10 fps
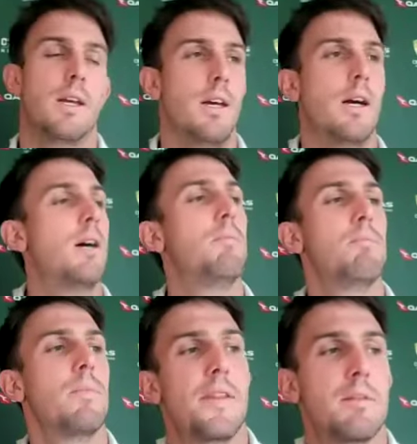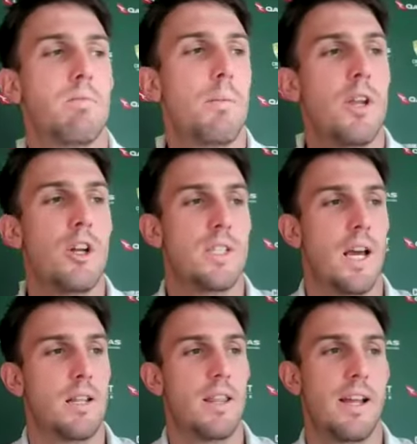Yeah, there's probably no
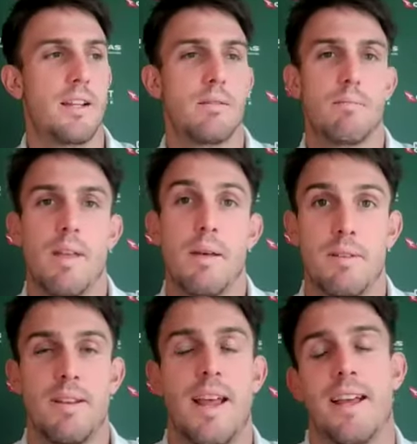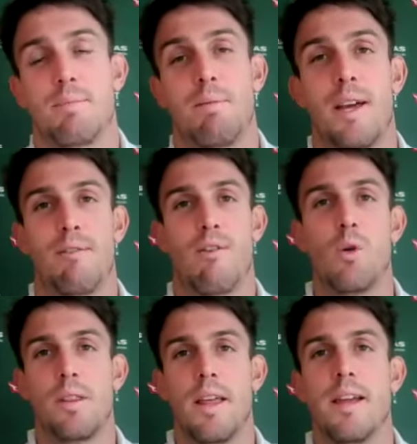doubt that has played a role
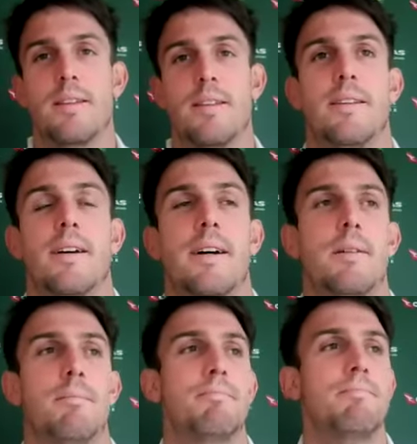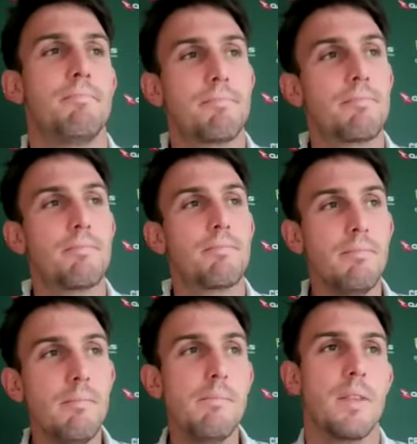in that. I
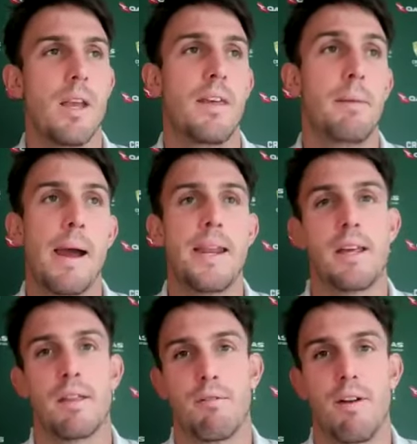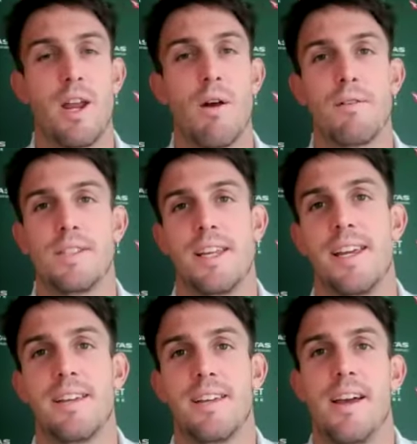think batting at three,
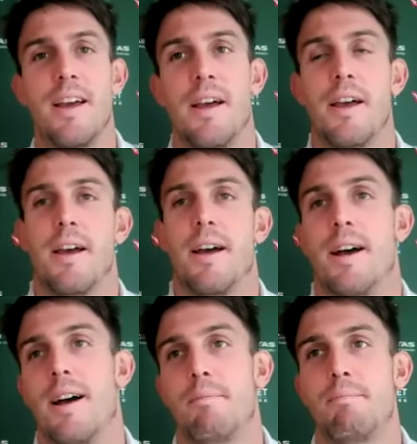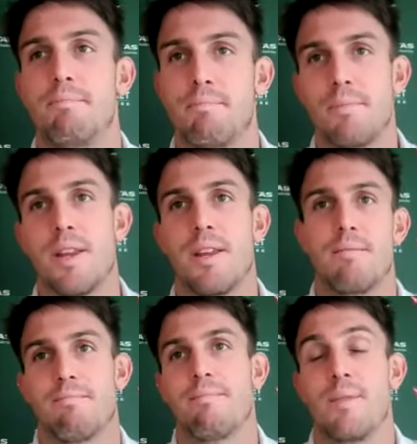obviously, coming
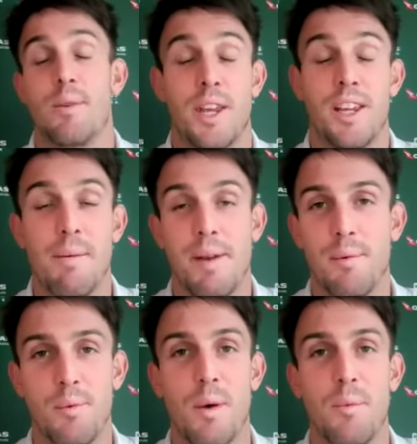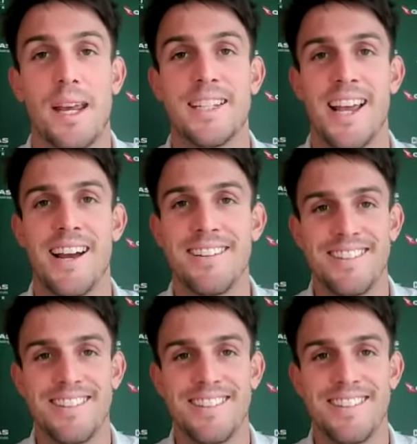in with one wicket down,